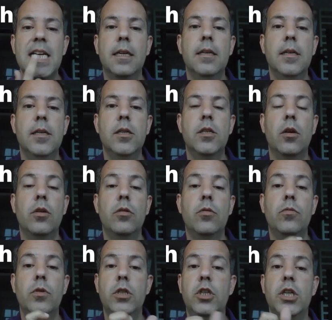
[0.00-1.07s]
So you
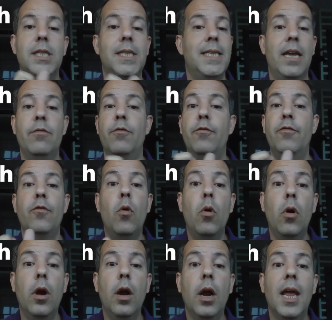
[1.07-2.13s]
just say 4
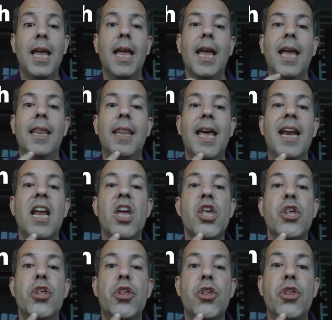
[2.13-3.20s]
and then
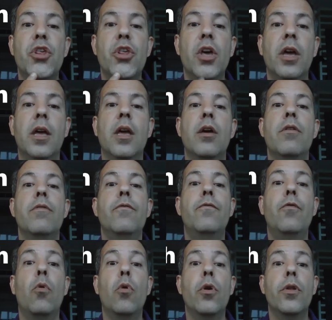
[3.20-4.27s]

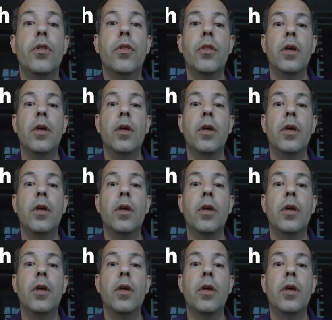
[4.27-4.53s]
fourth.